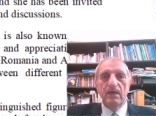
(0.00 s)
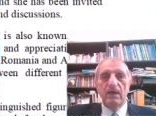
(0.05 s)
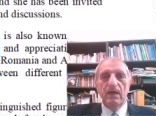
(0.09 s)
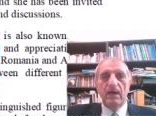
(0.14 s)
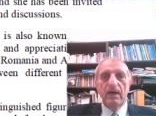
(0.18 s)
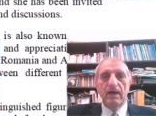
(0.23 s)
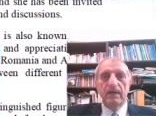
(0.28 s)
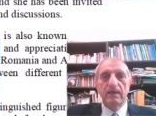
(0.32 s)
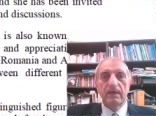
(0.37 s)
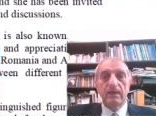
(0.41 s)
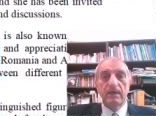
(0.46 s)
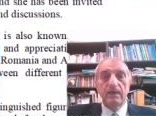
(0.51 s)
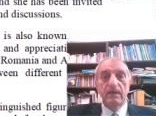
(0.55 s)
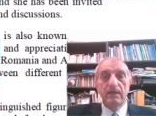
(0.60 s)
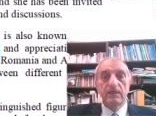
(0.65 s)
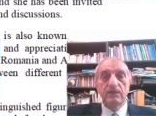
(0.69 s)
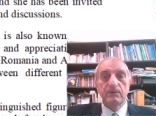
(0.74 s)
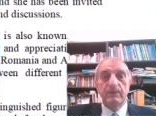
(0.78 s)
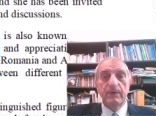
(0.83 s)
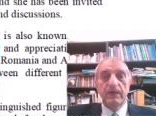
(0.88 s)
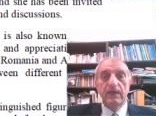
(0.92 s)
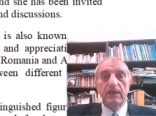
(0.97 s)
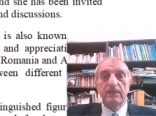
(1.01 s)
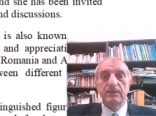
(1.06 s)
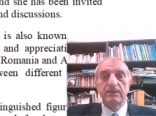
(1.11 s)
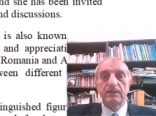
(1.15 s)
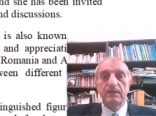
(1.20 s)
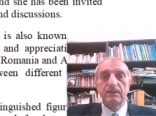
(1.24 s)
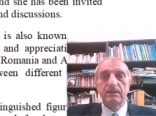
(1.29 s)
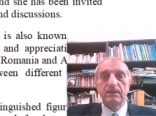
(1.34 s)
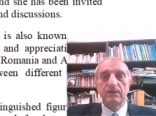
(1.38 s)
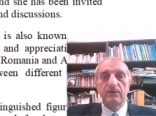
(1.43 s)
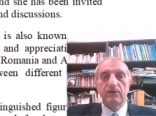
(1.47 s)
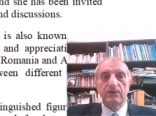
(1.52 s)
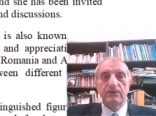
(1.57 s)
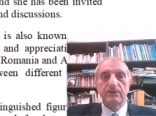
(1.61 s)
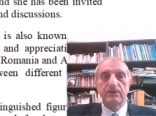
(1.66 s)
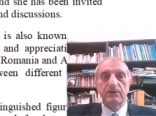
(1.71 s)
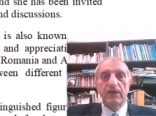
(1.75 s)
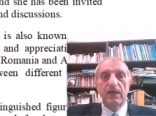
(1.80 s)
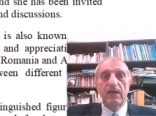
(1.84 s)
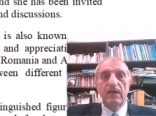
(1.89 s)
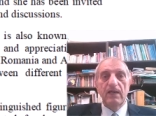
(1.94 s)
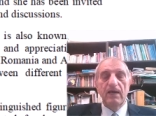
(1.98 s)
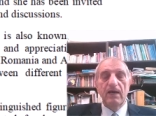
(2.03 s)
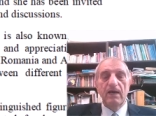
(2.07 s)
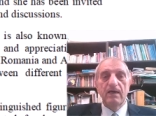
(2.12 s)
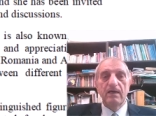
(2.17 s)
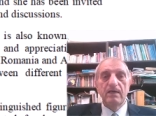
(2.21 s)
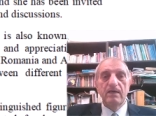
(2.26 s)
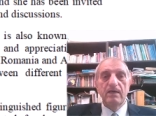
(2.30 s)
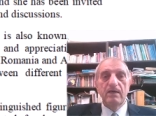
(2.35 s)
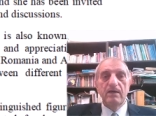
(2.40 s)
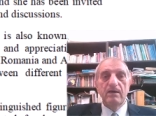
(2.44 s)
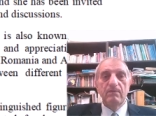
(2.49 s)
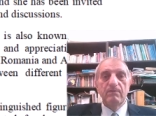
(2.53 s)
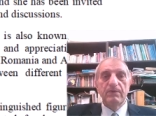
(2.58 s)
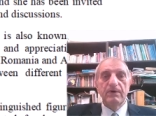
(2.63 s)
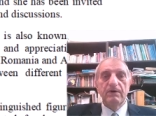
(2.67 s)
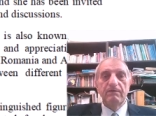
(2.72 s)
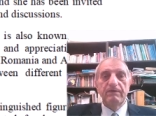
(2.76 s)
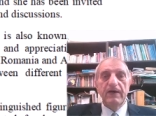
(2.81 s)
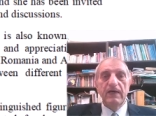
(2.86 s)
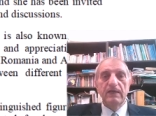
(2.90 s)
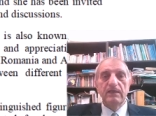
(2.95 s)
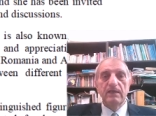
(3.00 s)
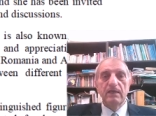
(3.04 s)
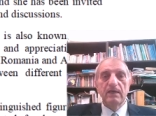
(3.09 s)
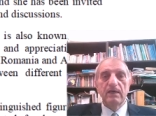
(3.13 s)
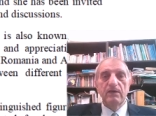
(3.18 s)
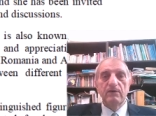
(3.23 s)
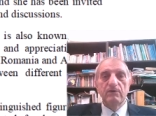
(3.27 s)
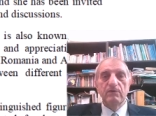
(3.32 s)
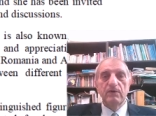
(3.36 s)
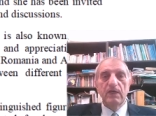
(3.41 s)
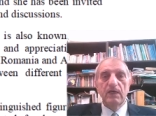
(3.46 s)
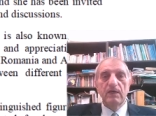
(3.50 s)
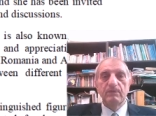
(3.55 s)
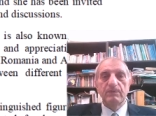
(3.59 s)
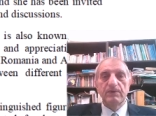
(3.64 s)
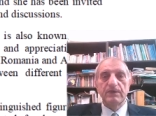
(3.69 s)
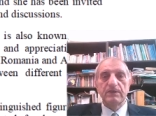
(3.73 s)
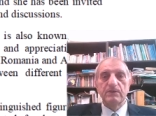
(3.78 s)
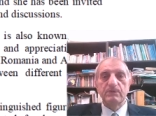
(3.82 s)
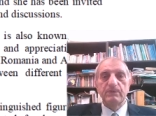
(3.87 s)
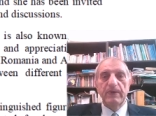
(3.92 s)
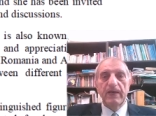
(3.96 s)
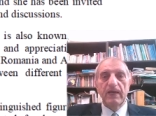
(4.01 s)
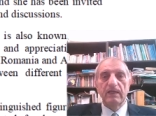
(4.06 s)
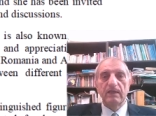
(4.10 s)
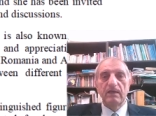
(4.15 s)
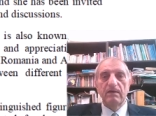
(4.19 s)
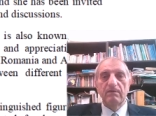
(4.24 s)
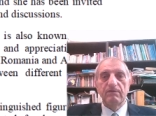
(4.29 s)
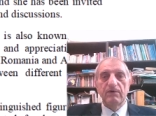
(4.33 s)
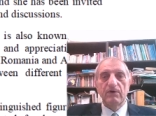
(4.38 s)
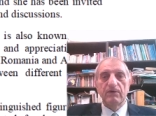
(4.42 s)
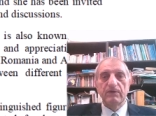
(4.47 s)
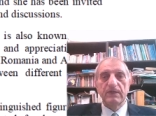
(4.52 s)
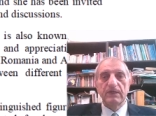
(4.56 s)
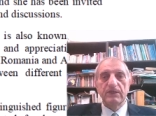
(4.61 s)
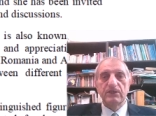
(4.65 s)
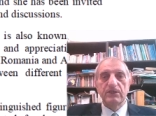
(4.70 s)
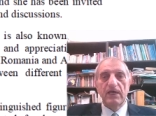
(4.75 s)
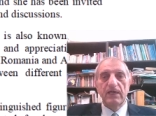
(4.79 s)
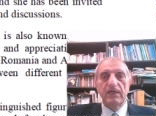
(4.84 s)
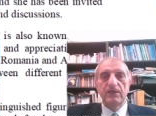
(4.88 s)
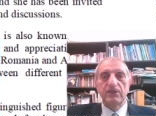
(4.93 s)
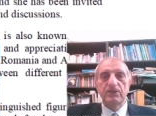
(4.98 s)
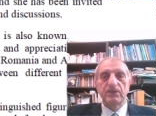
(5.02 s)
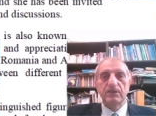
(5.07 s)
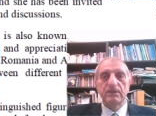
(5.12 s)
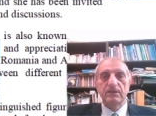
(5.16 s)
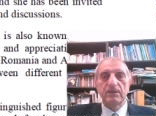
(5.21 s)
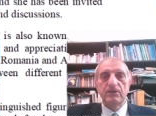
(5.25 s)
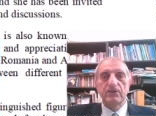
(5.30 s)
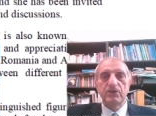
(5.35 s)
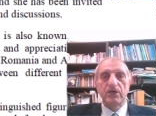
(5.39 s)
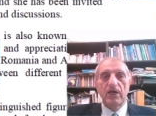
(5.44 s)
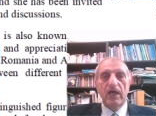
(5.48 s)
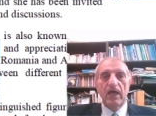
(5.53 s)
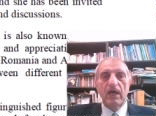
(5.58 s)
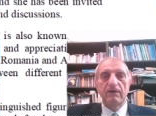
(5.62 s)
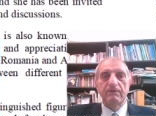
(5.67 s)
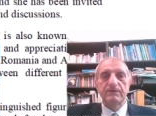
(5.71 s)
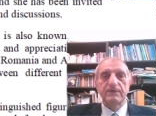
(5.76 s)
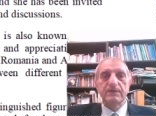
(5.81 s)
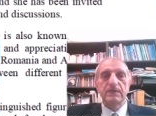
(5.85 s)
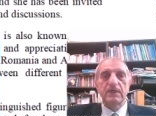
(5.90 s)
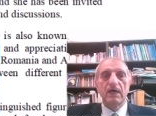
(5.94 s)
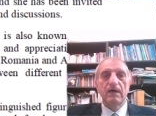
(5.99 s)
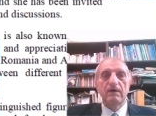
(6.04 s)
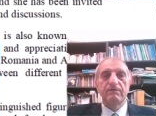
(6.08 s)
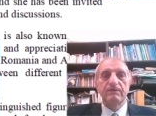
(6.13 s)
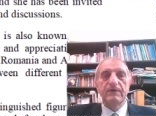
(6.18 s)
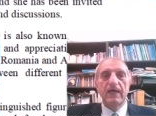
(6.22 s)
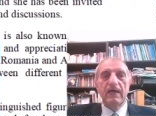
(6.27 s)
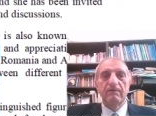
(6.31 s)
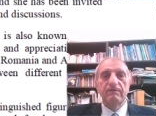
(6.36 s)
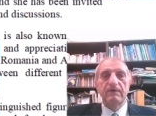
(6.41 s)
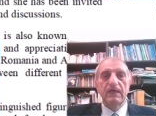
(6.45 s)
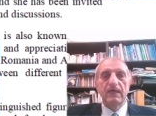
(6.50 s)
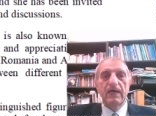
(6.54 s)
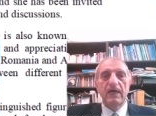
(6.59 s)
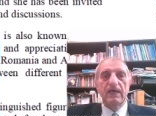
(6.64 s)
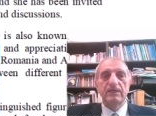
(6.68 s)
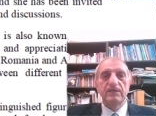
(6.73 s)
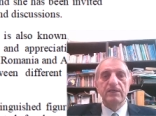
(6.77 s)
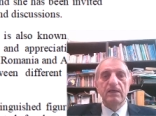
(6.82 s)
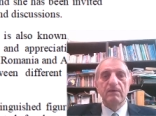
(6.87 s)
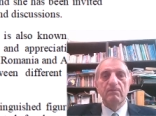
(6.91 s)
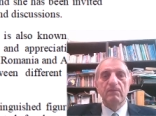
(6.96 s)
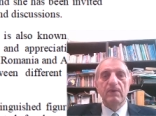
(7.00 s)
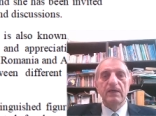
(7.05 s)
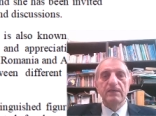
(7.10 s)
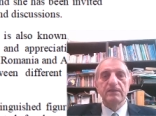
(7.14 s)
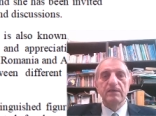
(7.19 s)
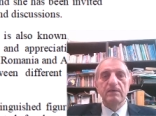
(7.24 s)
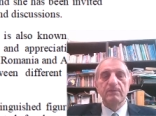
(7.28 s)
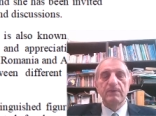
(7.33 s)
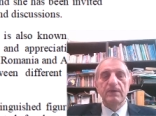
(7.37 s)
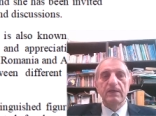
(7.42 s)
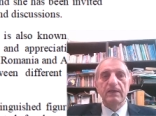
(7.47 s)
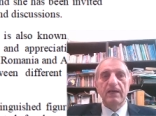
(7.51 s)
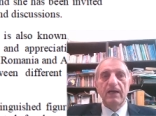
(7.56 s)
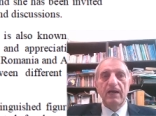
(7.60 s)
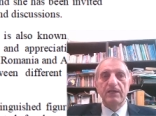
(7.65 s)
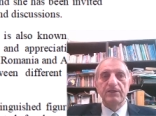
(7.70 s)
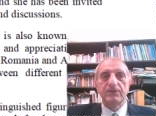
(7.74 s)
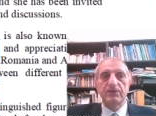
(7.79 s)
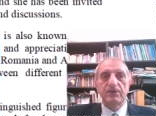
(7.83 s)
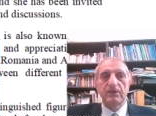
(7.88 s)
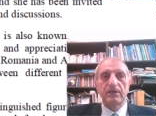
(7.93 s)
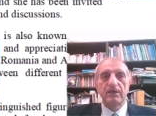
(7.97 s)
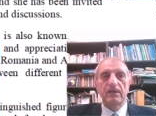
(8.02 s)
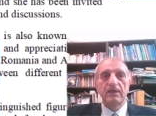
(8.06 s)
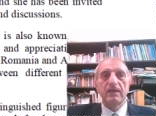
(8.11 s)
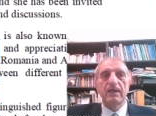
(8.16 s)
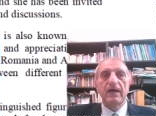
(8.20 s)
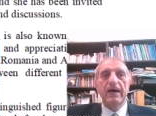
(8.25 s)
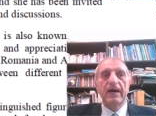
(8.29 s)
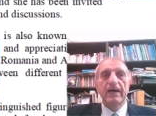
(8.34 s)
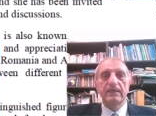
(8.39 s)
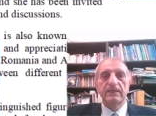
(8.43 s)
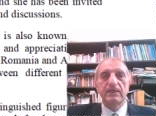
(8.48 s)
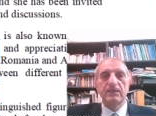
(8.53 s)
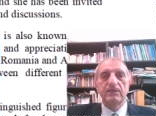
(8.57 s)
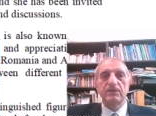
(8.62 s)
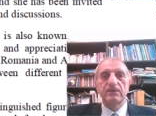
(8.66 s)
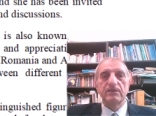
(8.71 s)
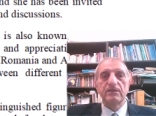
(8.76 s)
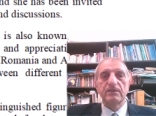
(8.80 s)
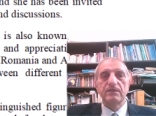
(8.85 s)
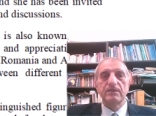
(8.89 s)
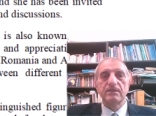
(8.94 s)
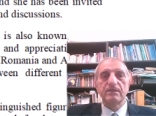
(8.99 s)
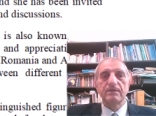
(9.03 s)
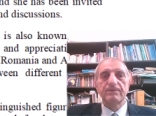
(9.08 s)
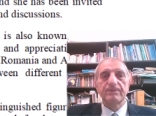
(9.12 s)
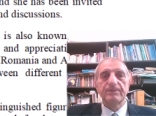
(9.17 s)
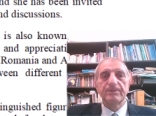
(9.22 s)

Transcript: and her experiences in Australia, providing a unique perspective on the challenges and triumphs of navigating multiple cultural identities.